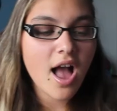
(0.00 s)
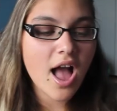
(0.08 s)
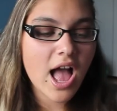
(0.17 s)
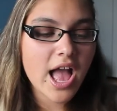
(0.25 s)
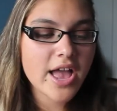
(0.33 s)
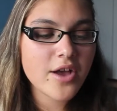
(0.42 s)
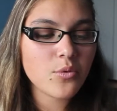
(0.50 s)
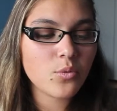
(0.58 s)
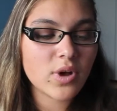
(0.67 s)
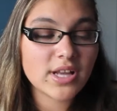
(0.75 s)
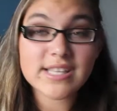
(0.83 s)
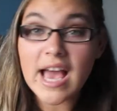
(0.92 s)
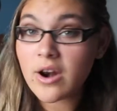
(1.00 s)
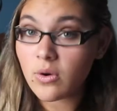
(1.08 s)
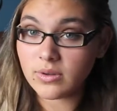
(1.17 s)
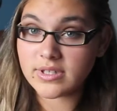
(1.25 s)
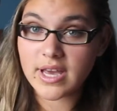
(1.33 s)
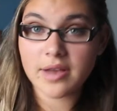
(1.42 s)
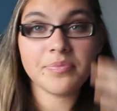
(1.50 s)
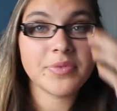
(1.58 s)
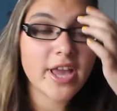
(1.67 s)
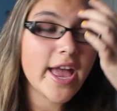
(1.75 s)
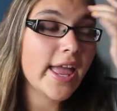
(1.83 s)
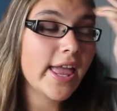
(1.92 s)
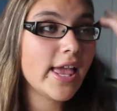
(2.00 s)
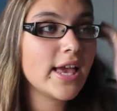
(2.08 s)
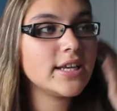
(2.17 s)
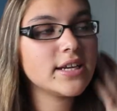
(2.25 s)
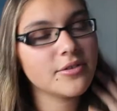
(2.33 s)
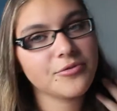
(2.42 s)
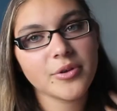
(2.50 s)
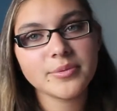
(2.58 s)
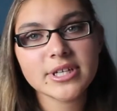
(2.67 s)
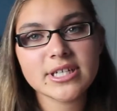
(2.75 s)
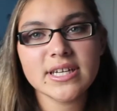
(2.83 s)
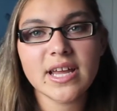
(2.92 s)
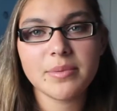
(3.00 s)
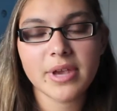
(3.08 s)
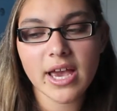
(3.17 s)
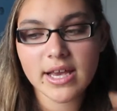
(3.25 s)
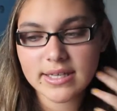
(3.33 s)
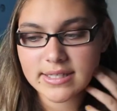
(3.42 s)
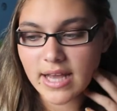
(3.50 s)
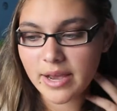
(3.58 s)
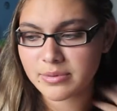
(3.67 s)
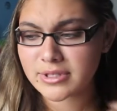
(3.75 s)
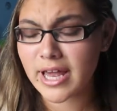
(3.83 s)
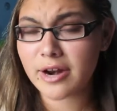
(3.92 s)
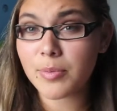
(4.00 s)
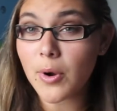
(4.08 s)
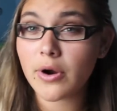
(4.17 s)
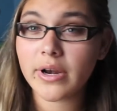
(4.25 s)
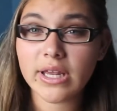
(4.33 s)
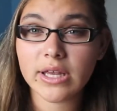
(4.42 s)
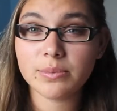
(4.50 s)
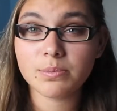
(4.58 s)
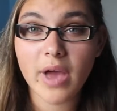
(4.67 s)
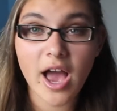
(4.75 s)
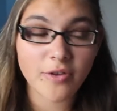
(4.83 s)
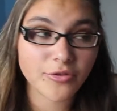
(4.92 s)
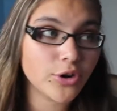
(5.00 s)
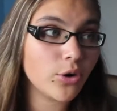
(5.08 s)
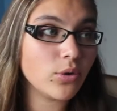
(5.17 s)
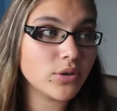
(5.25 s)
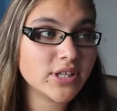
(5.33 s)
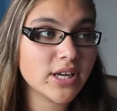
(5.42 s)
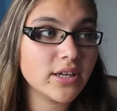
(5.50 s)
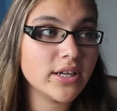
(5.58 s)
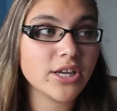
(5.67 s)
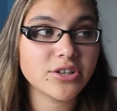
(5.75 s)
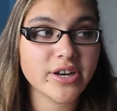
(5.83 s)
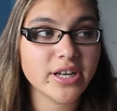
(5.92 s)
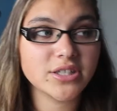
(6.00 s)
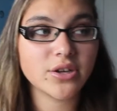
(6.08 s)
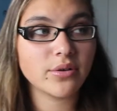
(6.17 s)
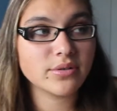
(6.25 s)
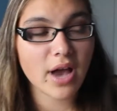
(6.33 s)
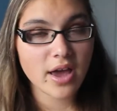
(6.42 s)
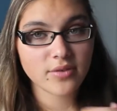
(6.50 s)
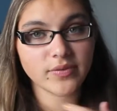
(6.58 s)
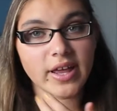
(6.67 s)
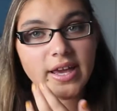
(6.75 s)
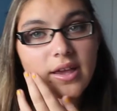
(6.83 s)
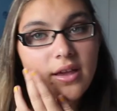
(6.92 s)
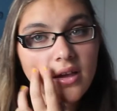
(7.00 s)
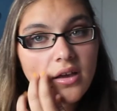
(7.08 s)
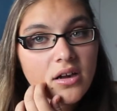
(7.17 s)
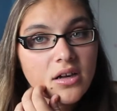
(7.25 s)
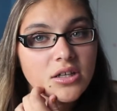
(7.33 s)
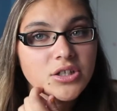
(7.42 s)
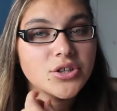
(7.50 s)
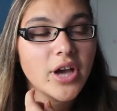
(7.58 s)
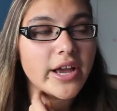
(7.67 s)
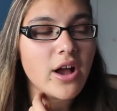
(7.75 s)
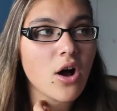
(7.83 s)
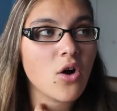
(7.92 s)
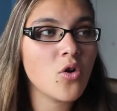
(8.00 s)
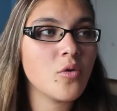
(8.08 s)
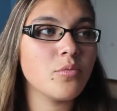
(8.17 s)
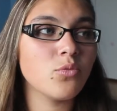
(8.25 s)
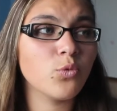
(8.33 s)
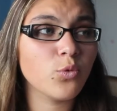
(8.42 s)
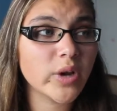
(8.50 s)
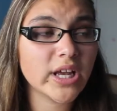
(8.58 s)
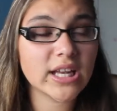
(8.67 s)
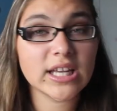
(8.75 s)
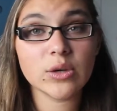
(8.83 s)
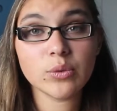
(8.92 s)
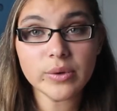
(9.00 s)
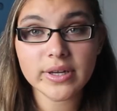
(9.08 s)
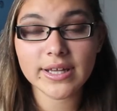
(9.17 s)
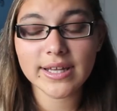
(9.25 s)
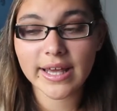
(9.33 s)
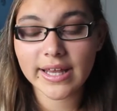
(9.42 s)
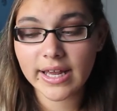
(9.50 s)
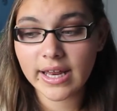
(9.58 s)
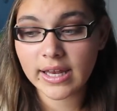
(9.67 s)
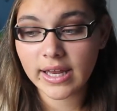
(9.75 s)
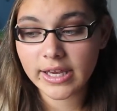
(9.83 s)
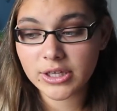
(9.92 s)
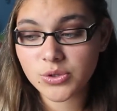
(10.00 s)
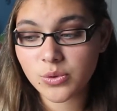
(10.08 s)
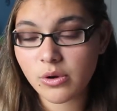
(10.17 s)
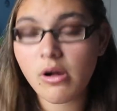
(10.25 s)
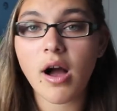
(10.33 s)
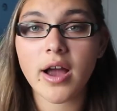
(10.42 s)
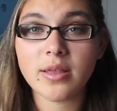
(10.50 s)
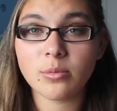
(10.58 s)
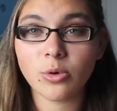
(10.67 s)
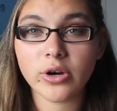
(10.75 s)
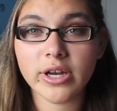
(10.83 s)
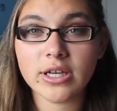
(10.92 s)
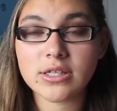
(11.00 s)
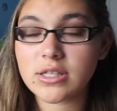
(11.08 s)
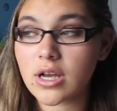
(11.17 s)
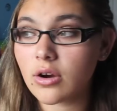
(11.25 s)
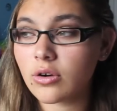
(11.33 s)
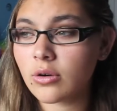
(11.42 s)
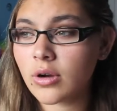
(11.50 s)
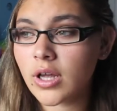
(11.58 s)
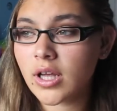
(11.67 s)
I was at Ulta, and I filmed it today because I was at a party after Ulta yesterday, so I was kind of like, I got home really, really late at like two o'clock in the morning, so